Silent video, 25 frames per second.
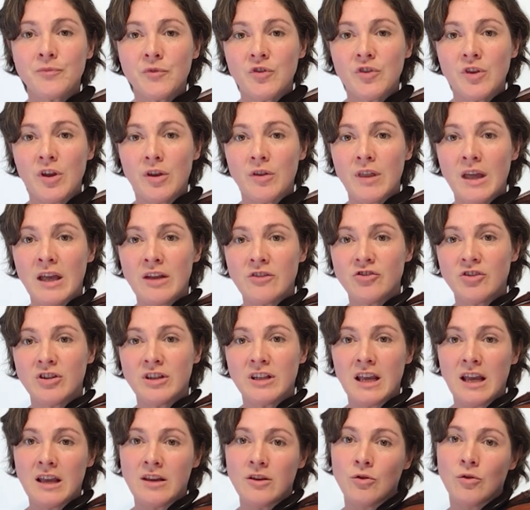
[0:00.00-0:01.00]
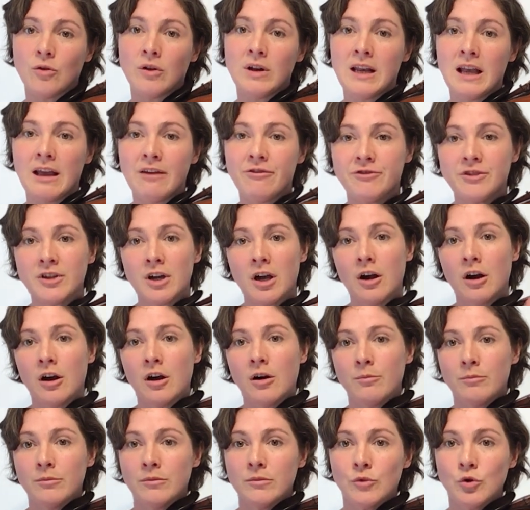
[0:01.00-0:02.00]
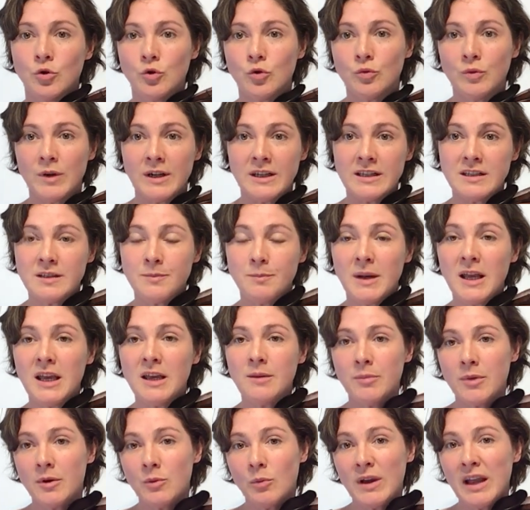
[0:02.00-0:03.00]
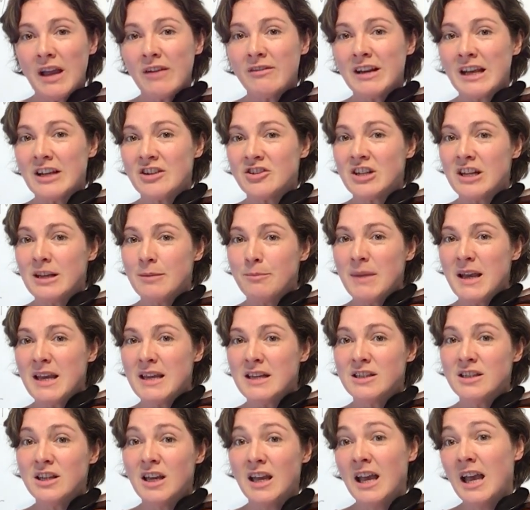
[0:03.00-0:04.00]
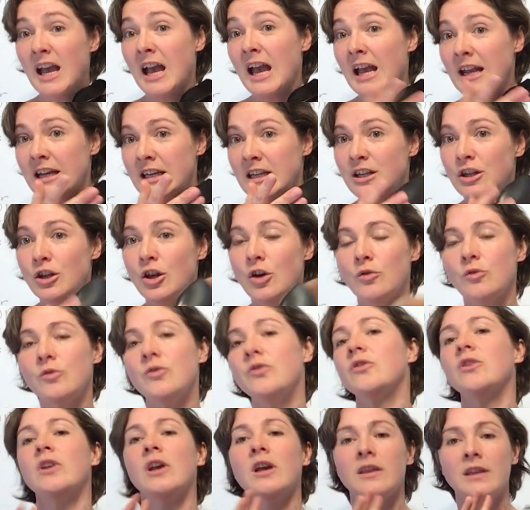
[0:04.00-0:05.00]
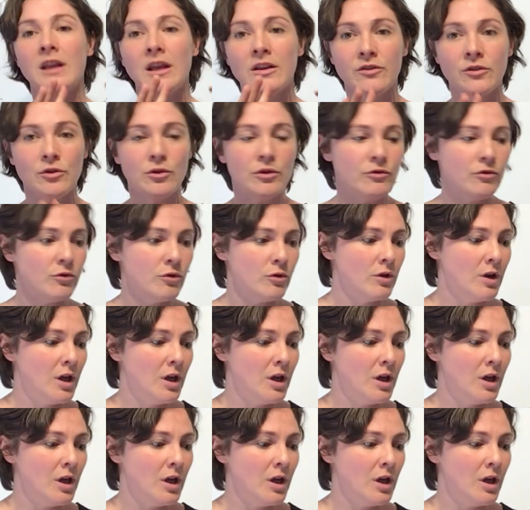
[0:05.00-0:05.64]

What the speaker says: so that should get your left arm all ready to play, but we haven't actually made any notes, and that's sort of